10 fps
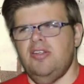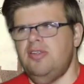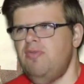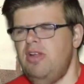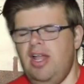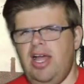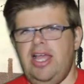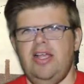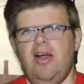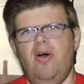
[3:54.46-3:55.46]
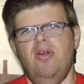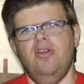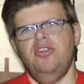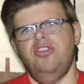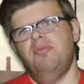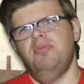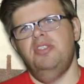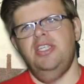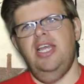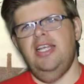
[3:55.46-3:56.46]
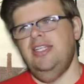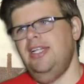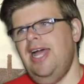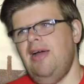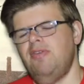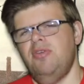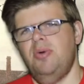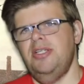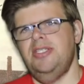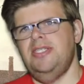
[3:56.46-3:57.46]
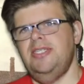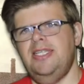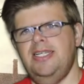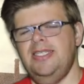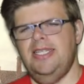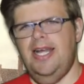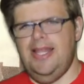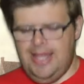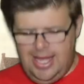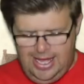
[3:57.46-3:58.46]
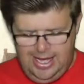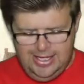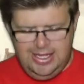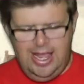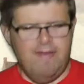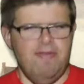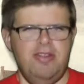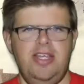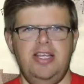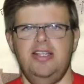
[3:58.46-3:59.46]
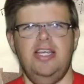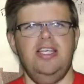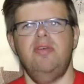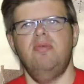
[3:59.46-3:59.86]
relying on jump scares, loud noises, things like that. It's everything that you